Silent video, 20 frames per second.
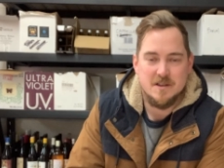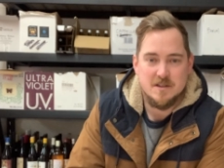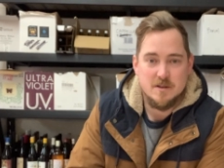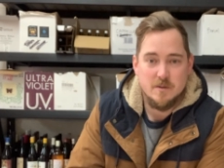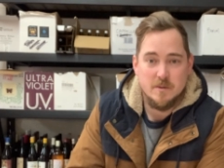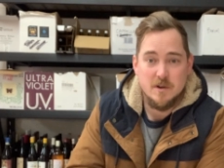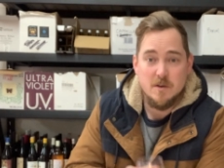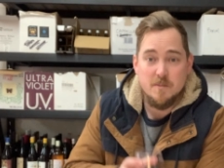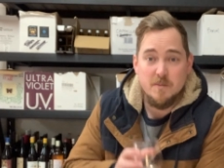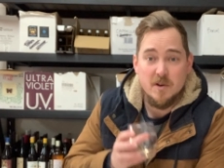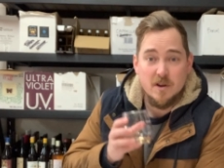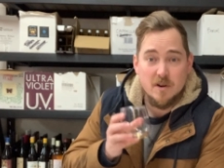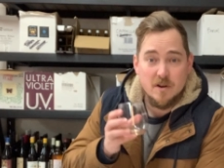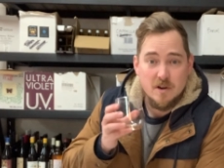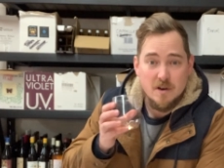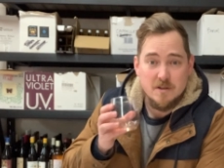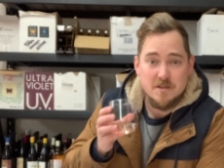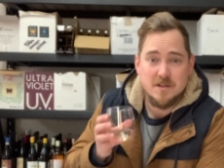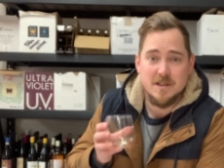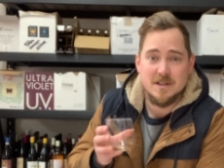So when you put your
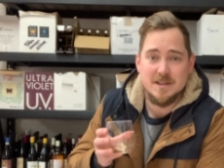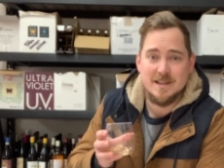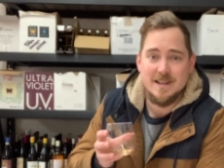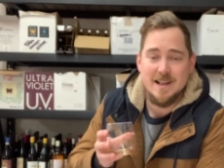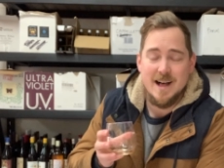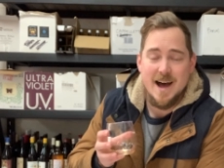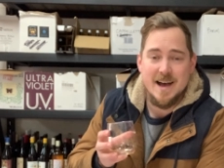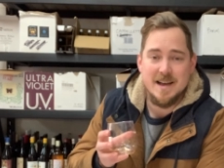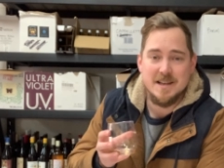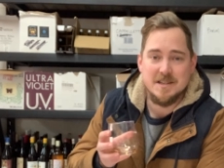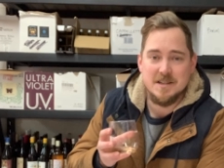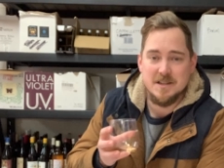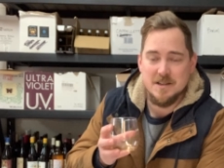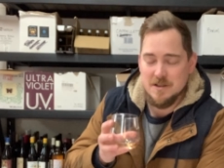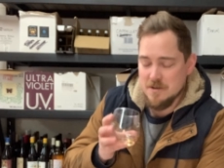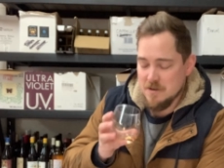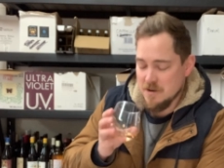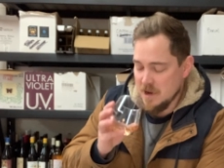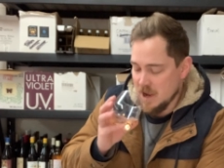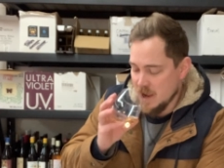nose in this glass,
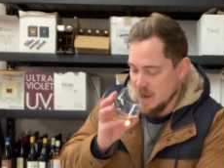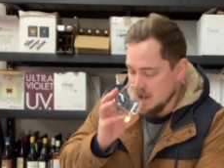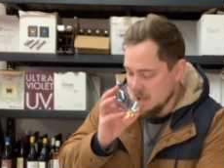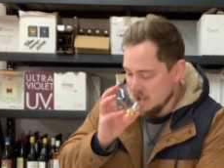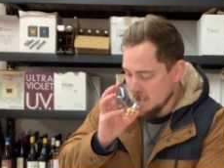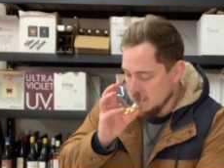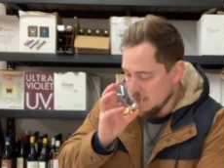you get